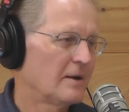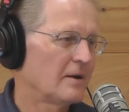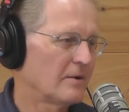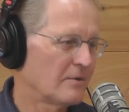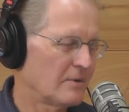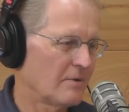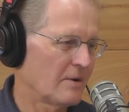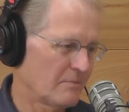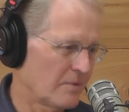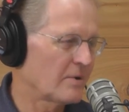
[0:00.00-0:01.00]
you know,
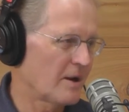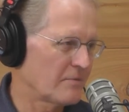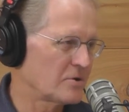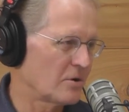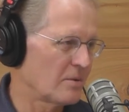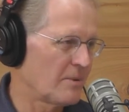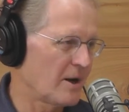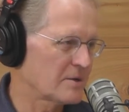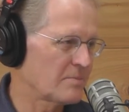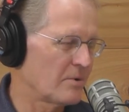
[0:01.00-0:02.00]
we would have to show our
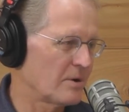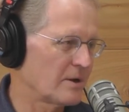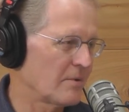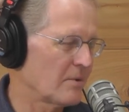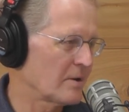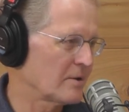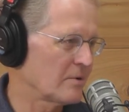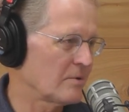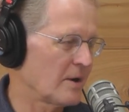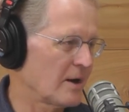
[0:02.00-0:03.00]
passport, and they wanted to
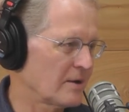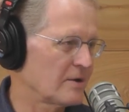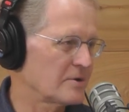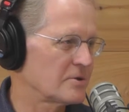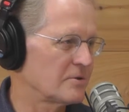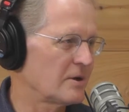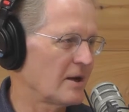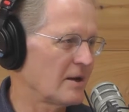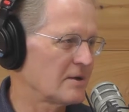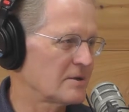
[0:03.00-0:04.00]
know what we had in our
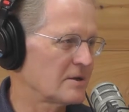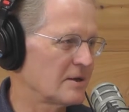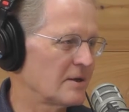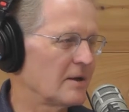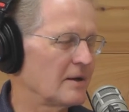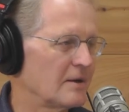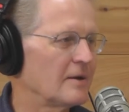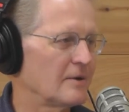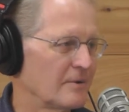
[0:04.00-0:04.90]
suitcase. And, Absolutely.